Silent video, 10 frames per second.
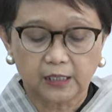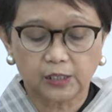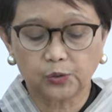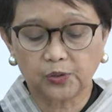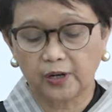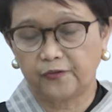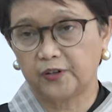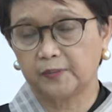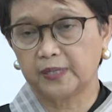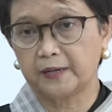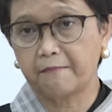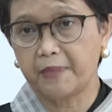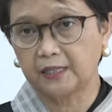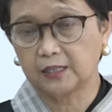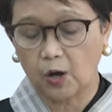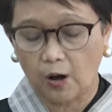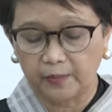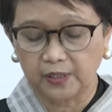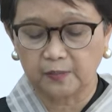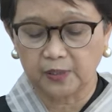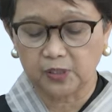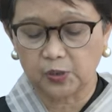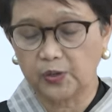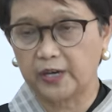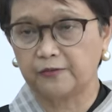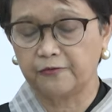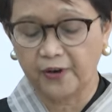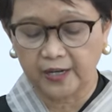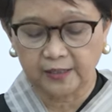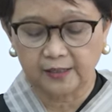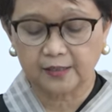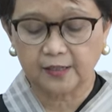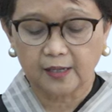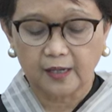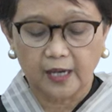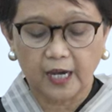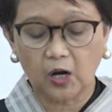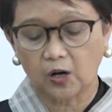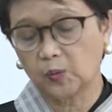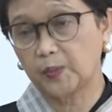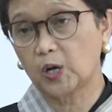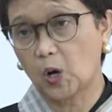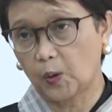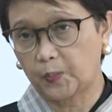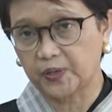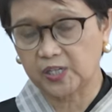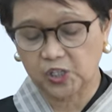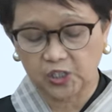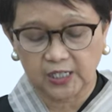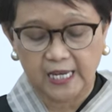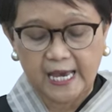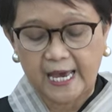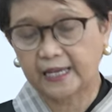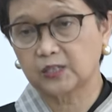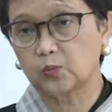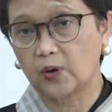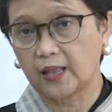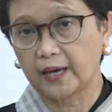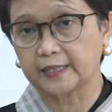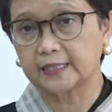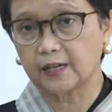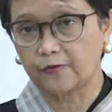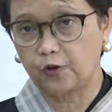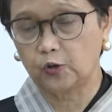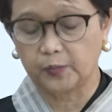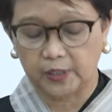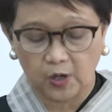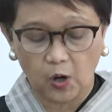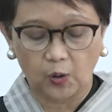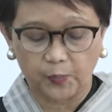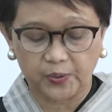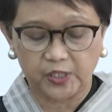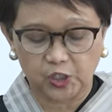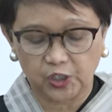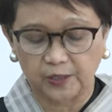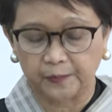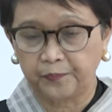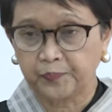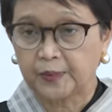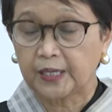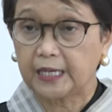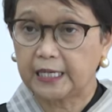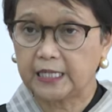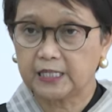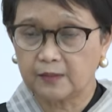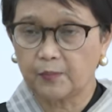the two governments made commitments to advance economic cooperation as well as development cooperation. It is